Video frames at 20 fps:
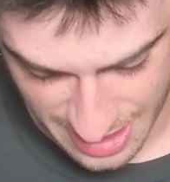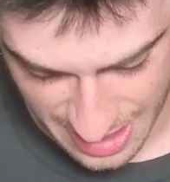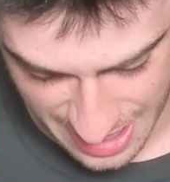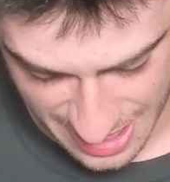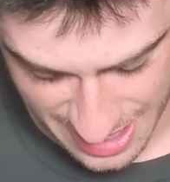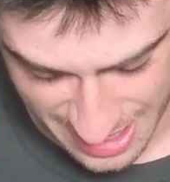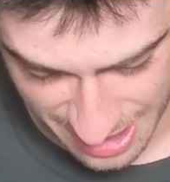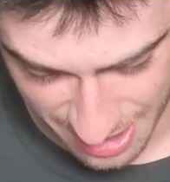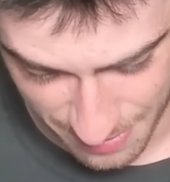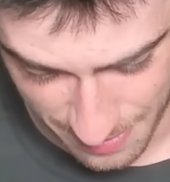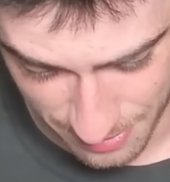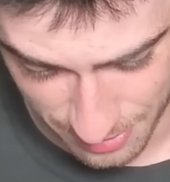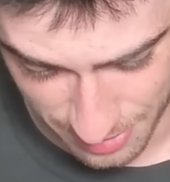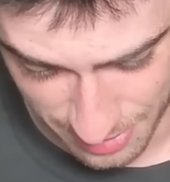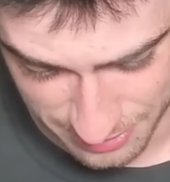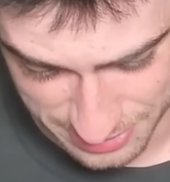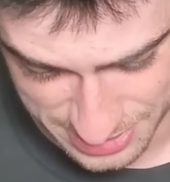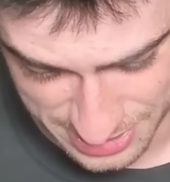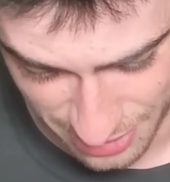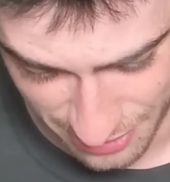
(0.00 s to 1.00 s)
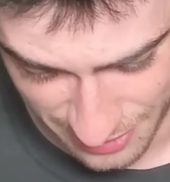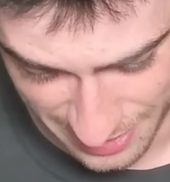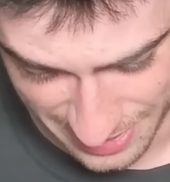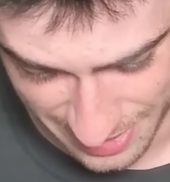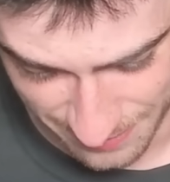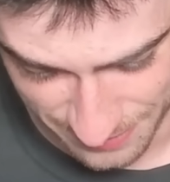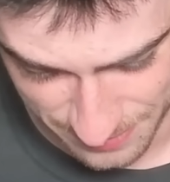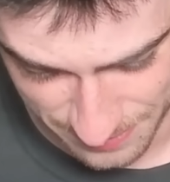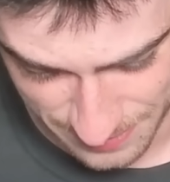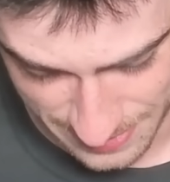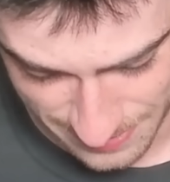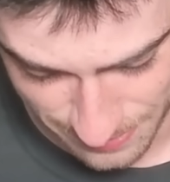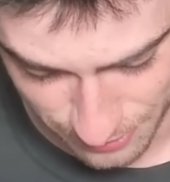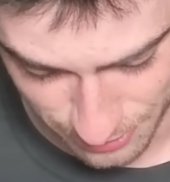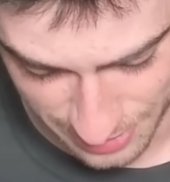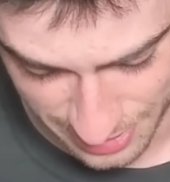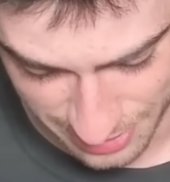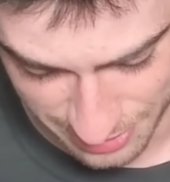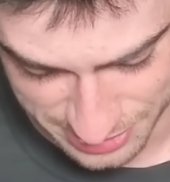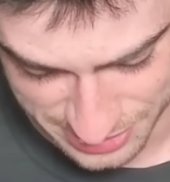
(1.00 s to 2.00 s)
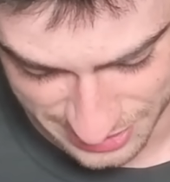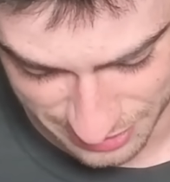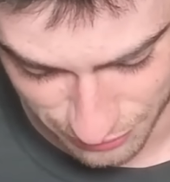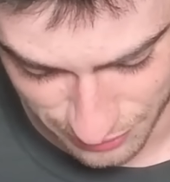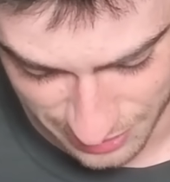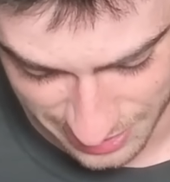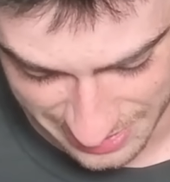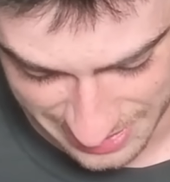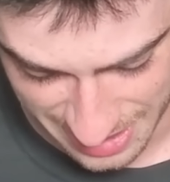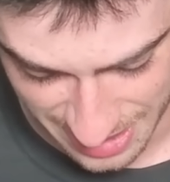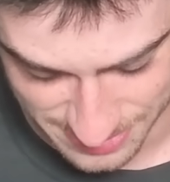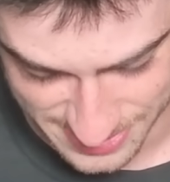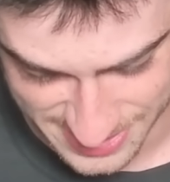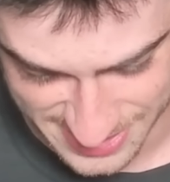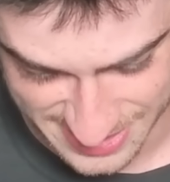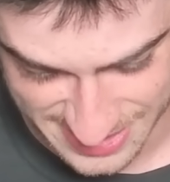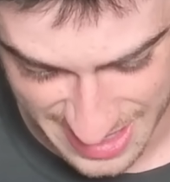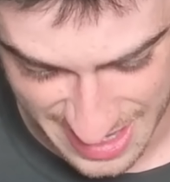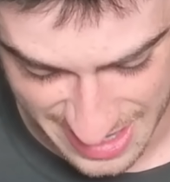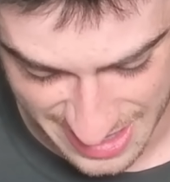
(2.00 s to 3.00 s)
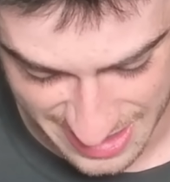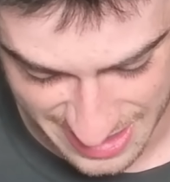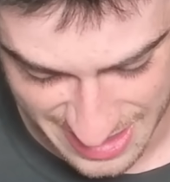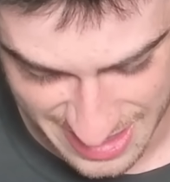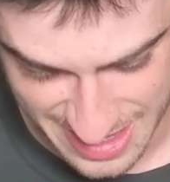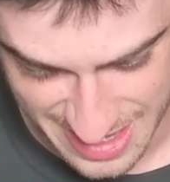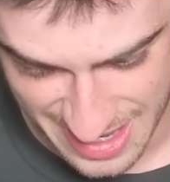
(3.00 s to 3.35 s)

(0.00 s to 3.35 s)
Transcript: I remember I was going up to people and I was like really upset.